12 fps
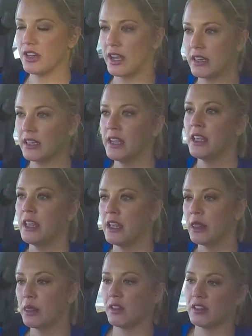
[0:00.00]
Rand.
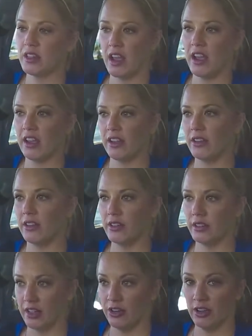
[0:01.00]
This guy,
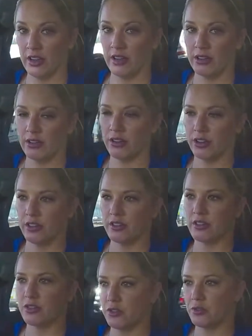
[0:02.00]
the Allure,
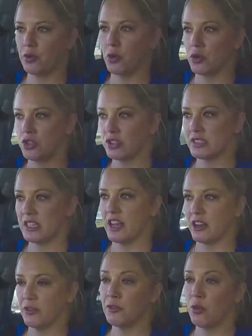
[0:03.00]
goes for just
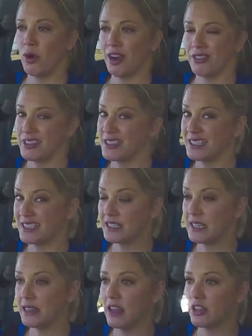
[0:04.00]
under
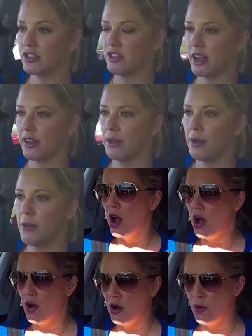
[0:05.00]
460,000 Rand.
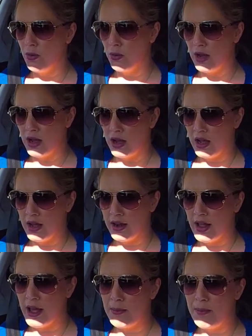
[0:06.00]
Oh,
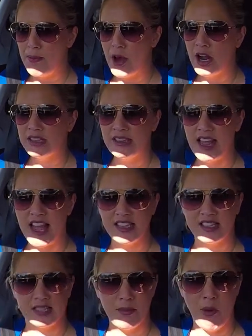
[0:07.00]
what a birthday
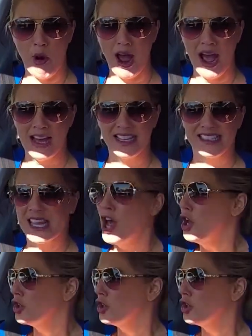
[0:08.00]
surprise!